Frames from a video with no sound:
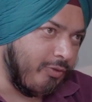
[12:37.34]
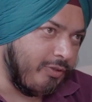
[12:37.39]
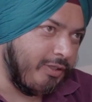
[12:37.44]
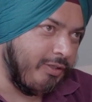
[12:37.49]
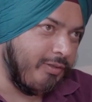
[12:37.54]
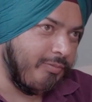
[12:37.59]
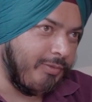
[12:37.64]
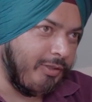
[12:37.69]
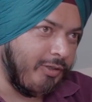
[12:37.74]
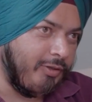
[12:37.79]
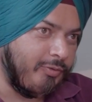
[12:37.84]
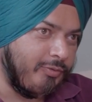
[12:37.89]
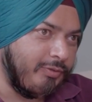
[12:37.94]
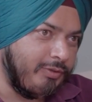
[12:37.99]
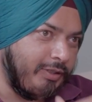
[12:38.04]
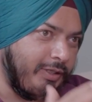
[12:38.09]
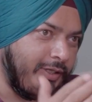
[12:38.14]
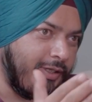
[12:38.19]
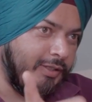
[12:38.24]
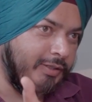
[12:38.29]
talking
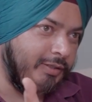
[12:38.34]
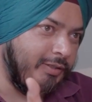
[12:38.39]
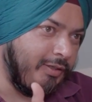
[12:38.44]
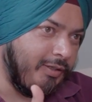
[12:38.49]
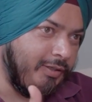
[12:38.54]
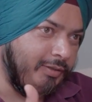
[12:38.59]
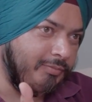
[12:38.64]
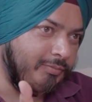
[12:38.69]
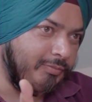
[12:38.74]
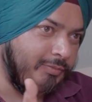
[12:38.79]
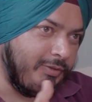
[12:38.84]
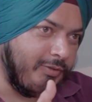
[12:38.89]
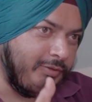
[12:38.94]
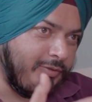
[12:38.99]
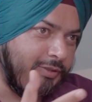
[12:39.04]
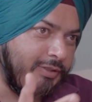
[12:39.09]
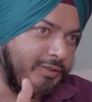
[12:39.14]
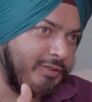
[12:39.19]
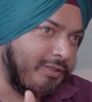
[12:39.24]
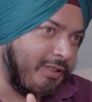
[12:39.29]
about and
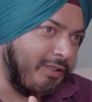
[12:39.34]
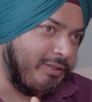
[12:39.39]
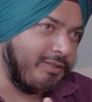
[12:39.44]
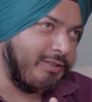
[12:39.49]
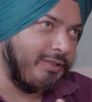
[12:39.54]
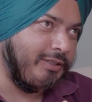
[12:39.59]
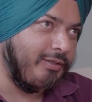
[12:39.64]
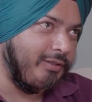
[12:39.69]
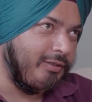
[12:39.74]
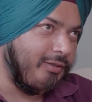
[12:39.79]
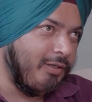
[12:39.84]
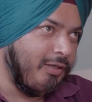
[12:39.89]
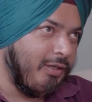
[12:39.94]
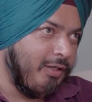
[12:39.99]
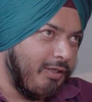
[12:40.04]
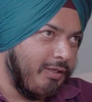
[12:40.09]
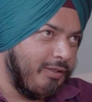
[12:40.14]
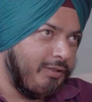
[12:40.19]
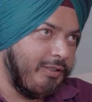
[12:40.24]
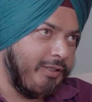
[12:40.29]
discussing
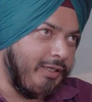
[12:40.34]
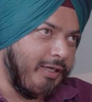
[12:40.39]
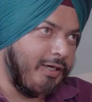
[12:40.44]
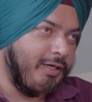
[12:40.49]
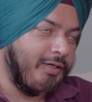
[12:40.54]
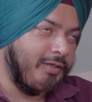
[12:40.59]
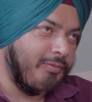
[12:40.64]
the